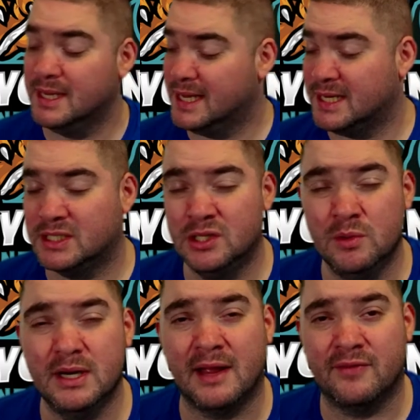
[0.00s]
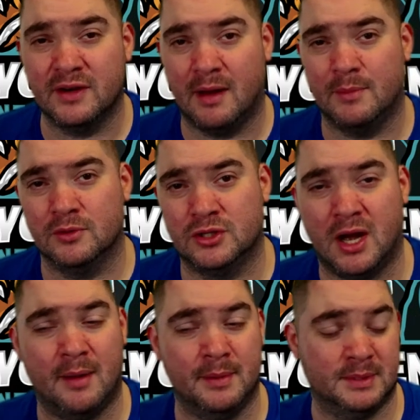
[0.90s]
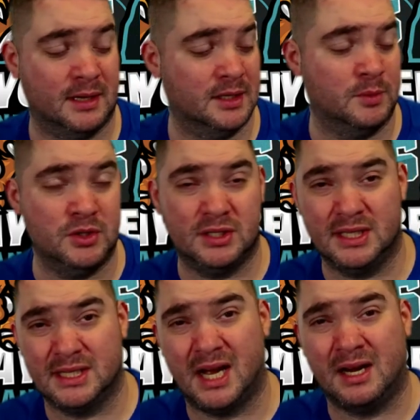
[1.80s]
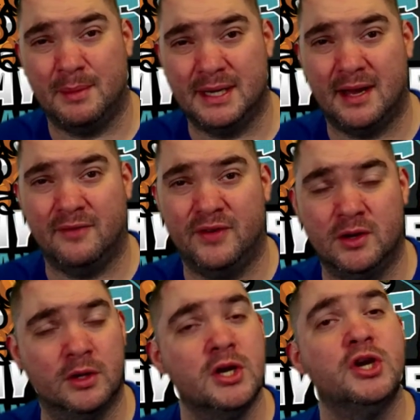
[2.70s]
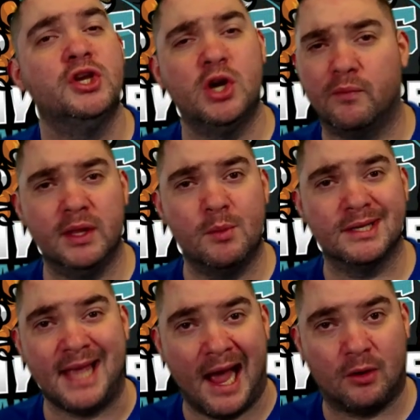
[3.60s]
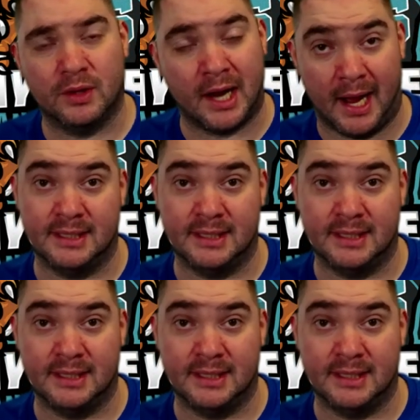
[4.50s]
He's doing a phenomenal job. I'm telling you, when you see this guy coming down the field, you don't really want to tackle the guy.